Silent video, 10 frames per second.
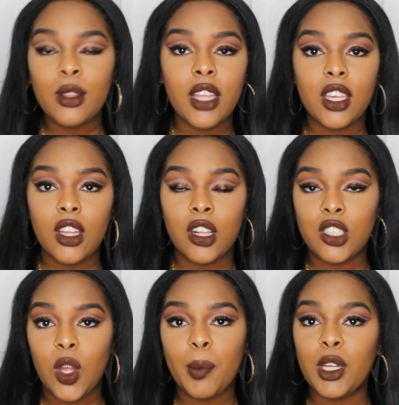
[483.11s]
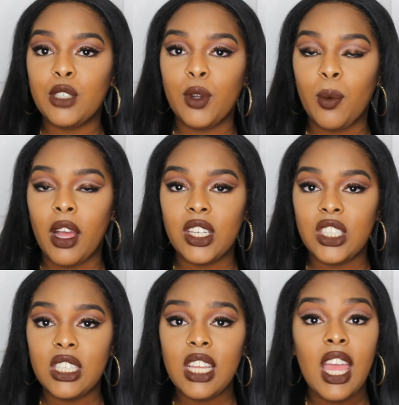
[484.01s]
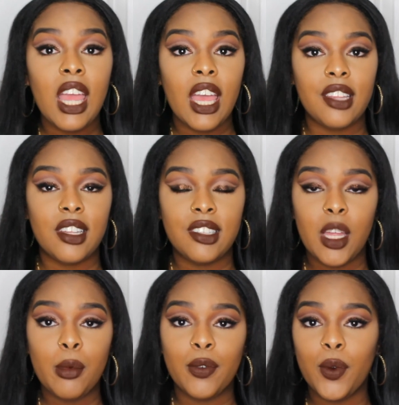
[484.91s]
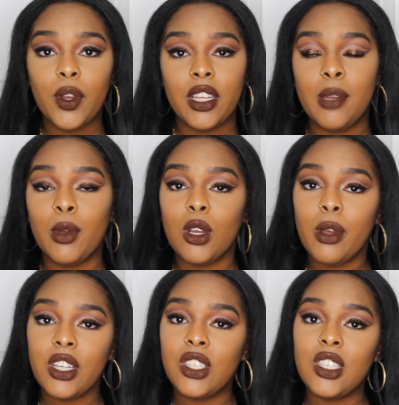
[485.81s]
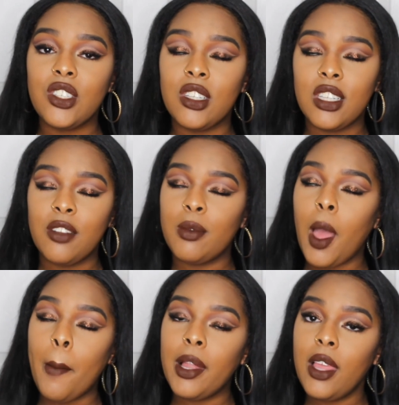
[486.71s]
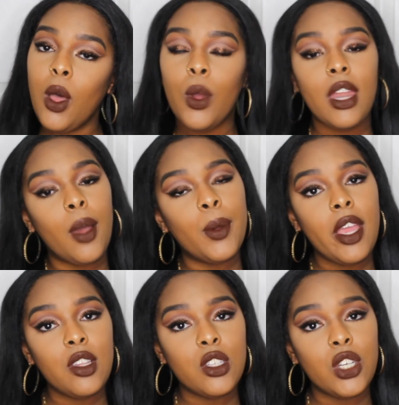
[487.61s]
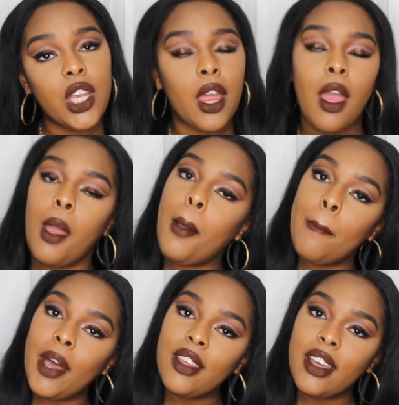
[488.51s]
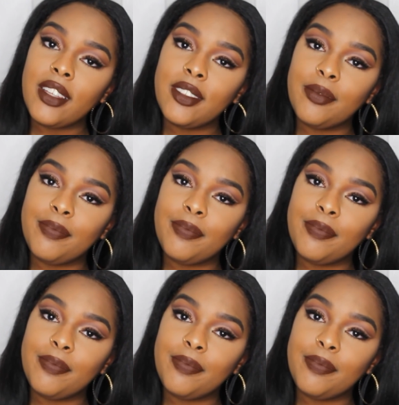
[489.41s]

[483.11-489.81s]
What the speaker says: Thank y'all so much for watching. As I said before, any more questions, just leave them down below and I will answer it. Bye, you guys.